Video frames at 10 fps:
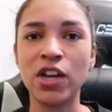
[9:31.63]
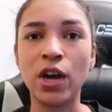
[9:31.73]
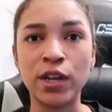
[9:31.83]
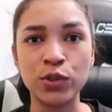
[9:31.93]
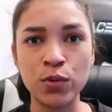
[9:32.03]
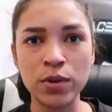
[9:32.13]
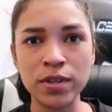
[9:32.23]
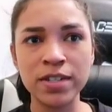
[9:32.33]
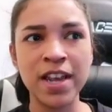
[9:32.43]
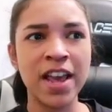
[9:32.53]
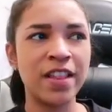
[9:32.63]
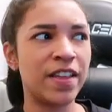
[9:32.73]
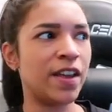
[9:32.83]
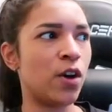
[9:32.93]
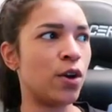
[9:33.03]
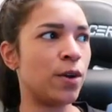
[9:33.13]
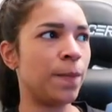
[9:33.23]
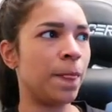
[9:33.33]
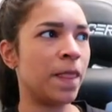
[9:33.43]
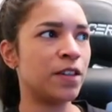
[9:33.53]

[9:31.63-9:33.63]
contours that aren't,